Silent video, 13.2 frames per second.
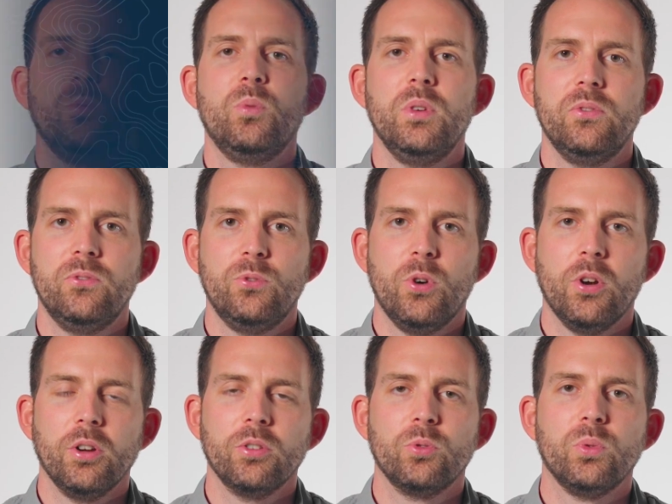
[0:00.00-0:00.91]
We've
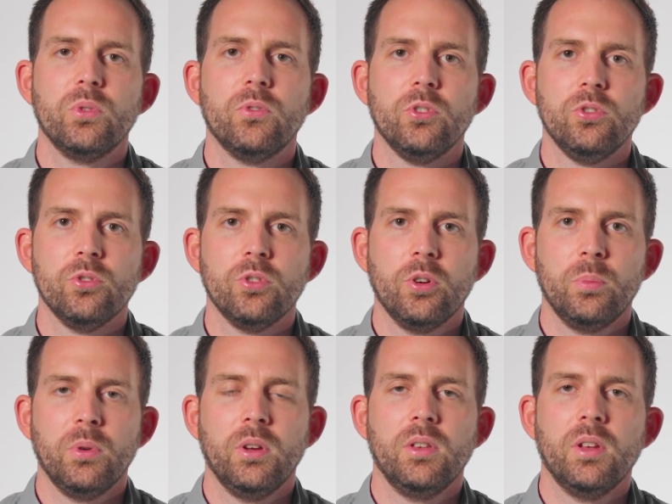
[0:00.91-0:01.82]
worked with the
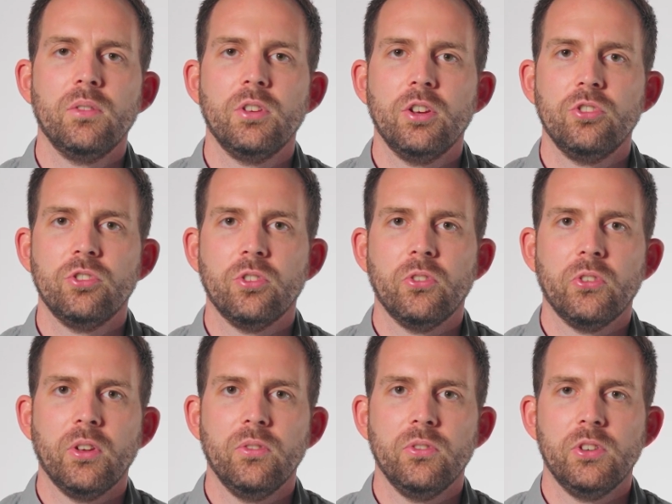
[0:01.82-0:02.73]
European Aviation
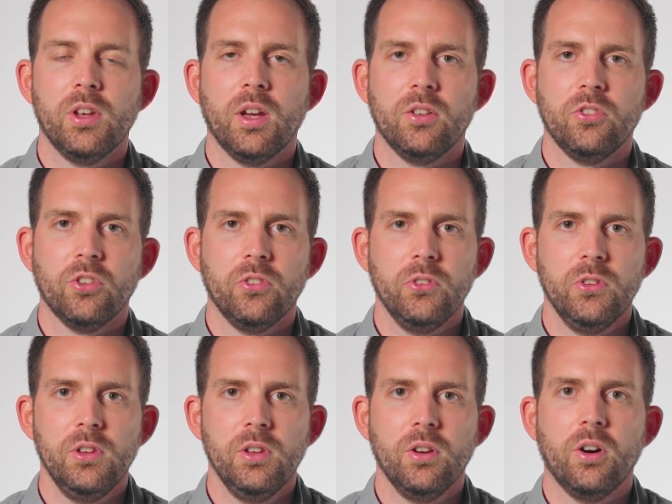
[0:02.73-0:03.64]
Safety
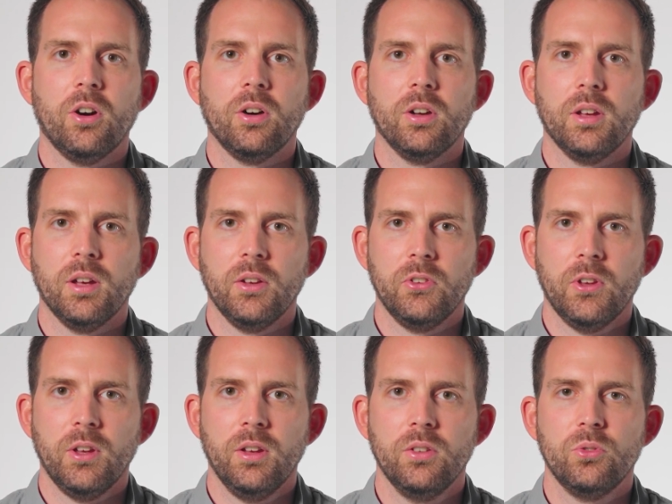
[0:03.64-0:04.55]
Agency, or
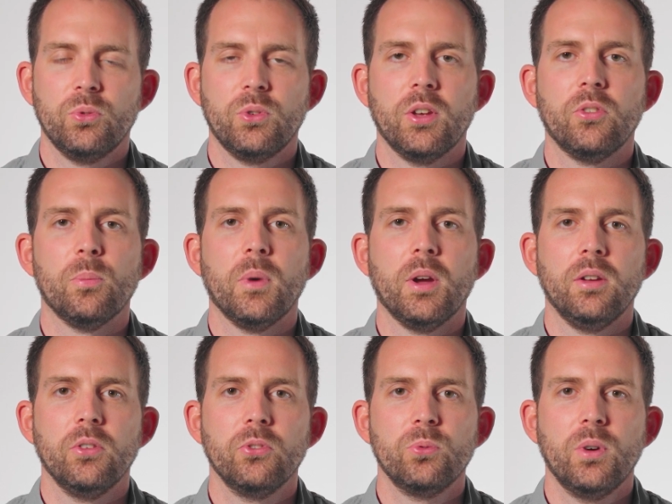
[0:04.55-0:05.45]
EASA, to get a
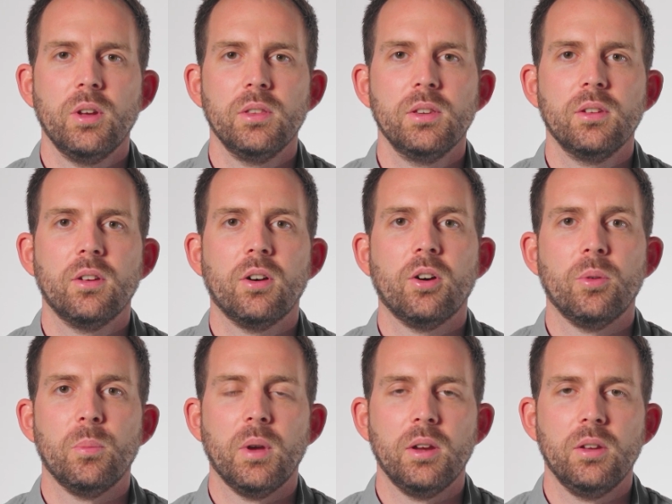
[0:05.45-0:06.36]
-1 or
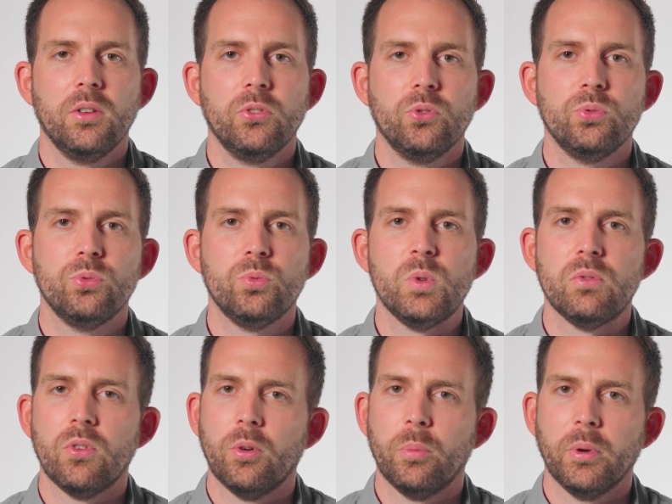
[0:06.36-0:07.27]
-2 with
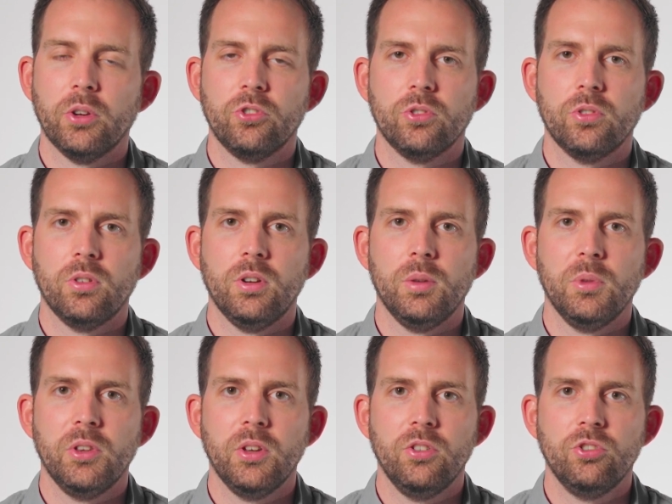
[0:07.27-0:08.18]
operational
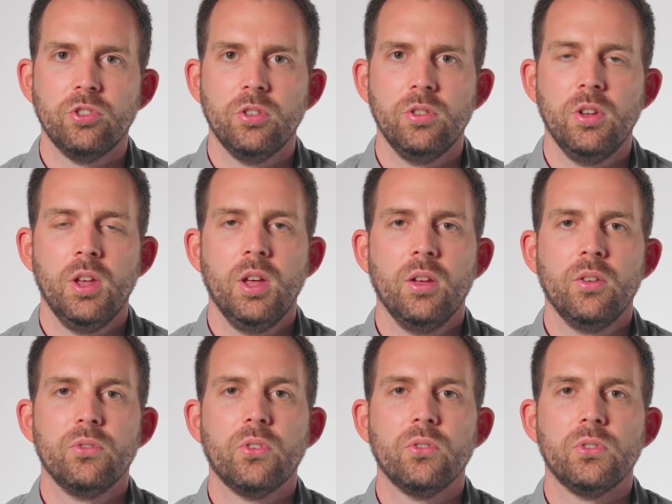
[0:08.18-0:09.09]
limitation
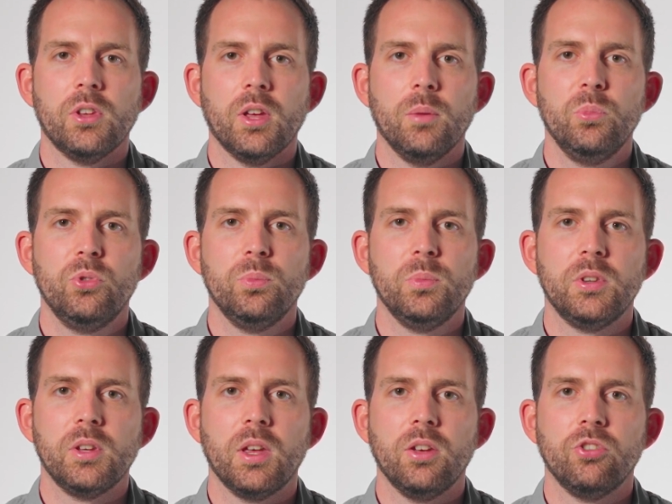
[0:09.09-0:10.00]
for the M2
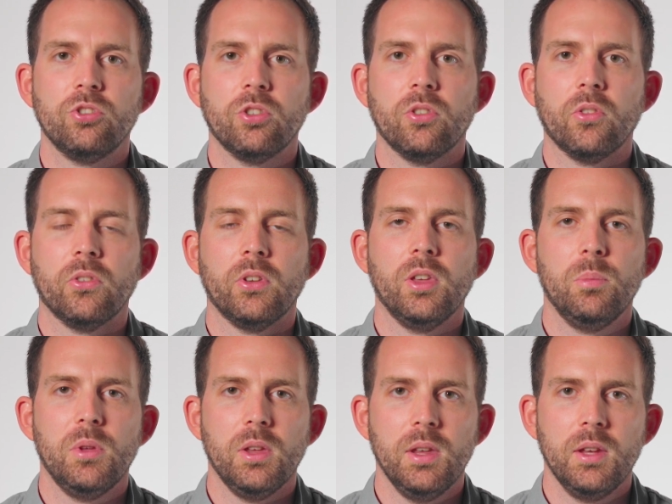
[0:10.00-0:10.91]
mitigation on
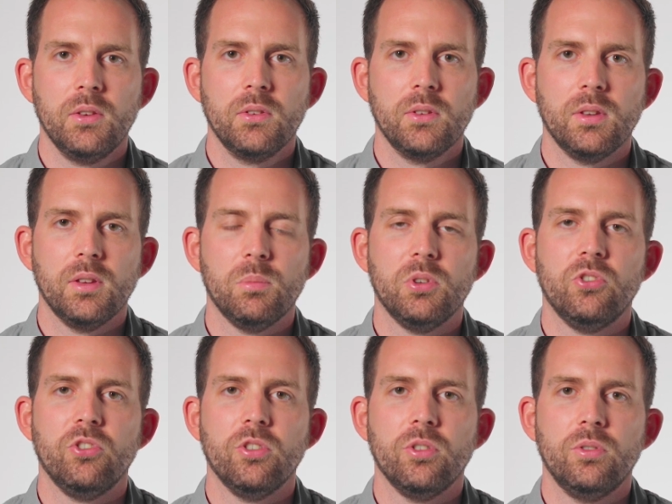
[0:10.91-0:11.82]
EBX,
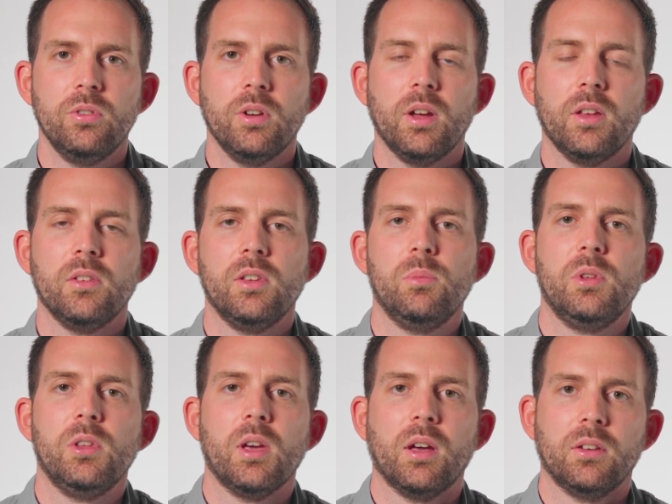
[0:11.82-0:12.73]
EBGO, and
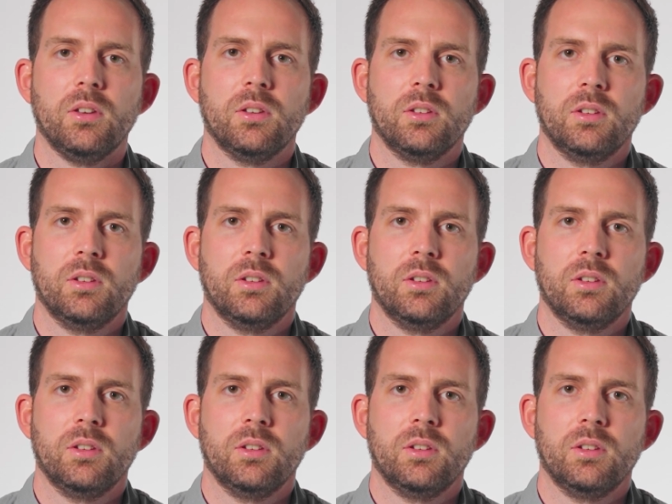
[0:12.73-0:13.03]
EBAC.